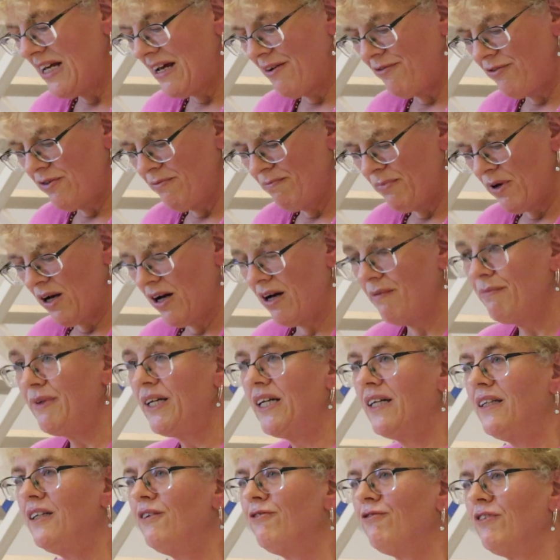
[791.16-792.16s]
never bought
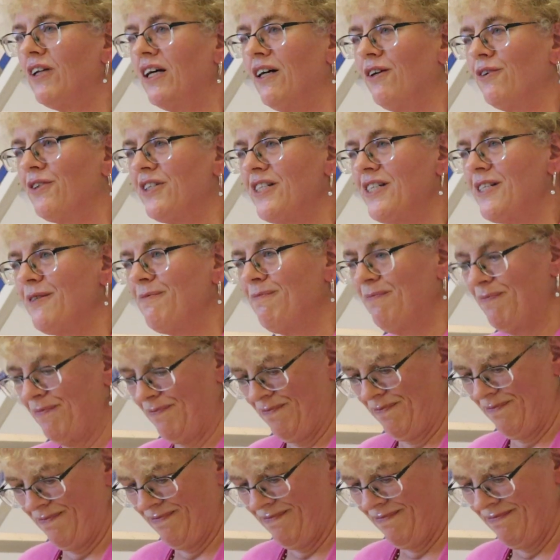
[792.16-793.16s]
me any flowers."
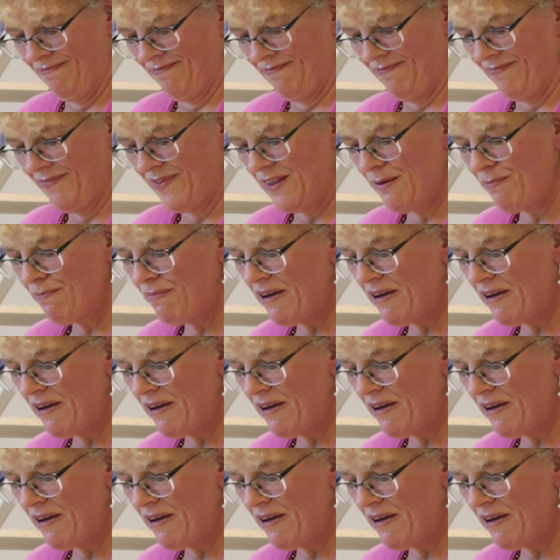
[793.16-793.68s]
The